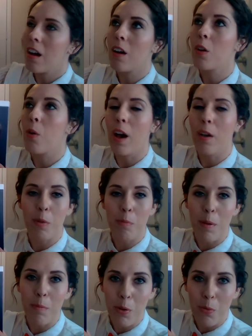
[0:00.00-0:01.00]
Oh, I
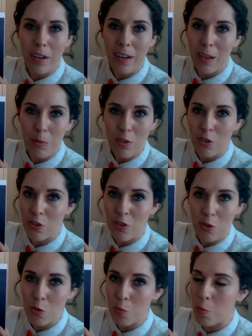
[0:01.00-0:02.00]
remember when he was
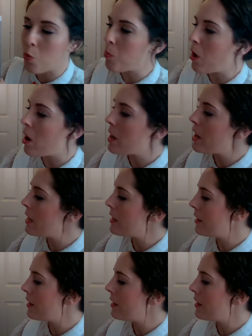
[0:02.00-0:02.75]
just a small boy.